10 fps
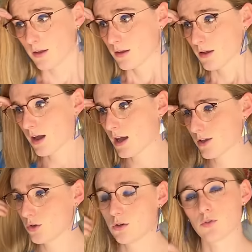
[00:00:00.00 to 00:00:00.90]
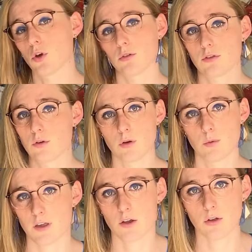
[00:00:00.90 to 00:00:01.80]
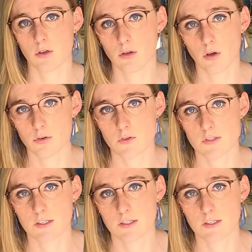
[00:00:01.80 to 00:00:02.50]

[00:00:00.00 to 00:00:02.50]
I couldn't have gotten through it without her, honestly.